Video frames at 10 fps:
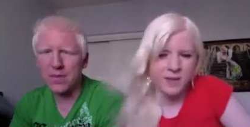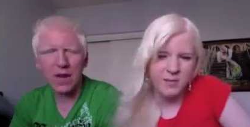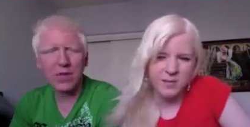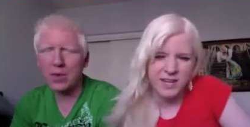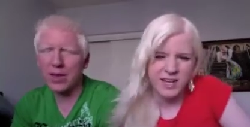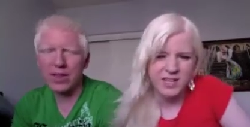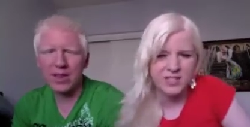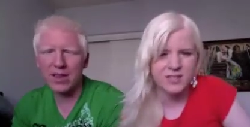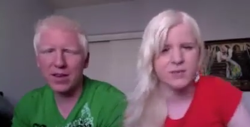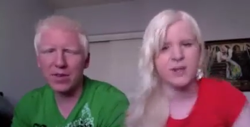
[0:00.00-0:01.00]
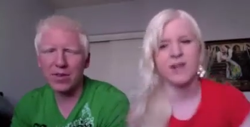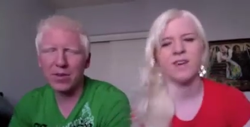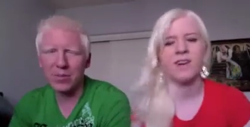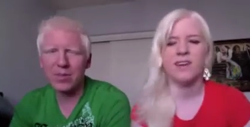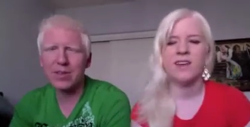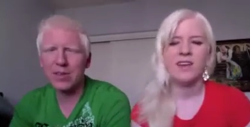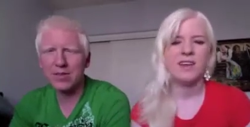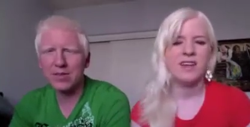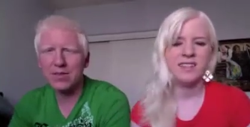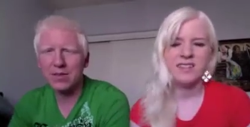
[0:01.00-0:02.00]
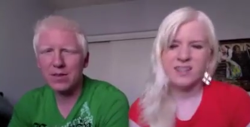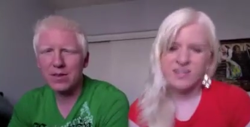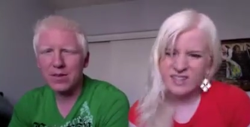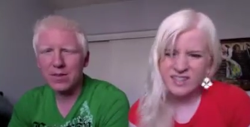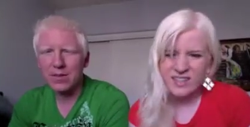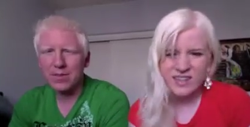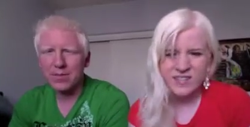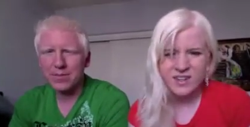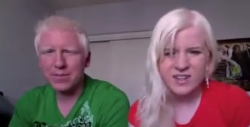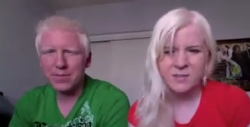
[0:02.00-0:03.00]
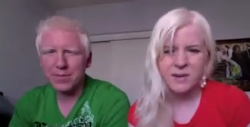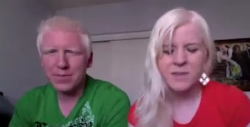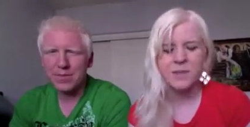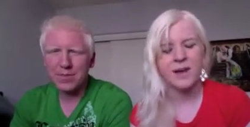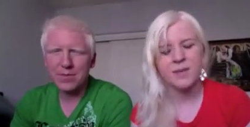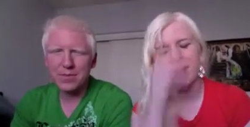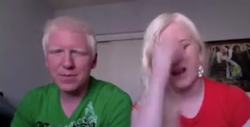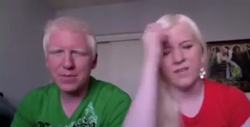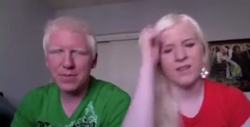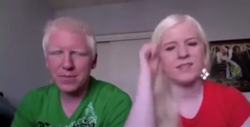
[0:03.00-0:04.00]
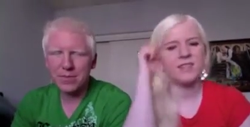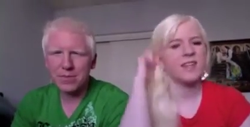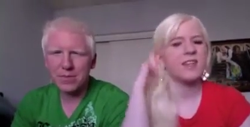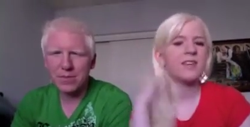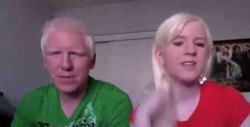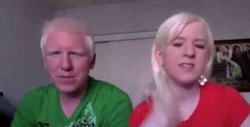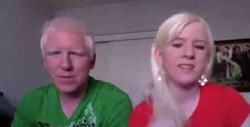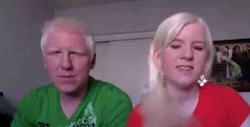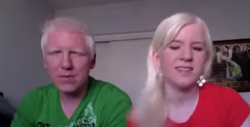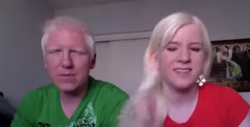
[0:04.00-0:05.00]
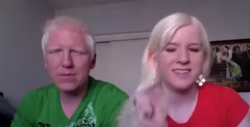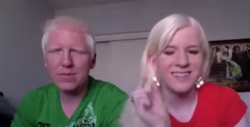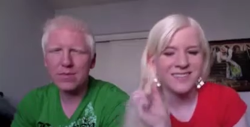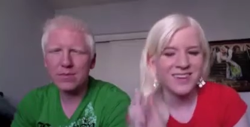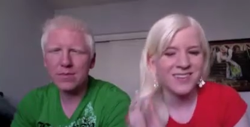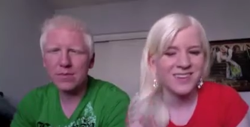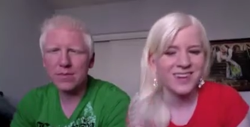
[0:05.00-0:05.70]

Speaker 1: complications or whatever, everyone, yeah. it's going to be scary for anybody. But I mean, obviously, there is a little bit of an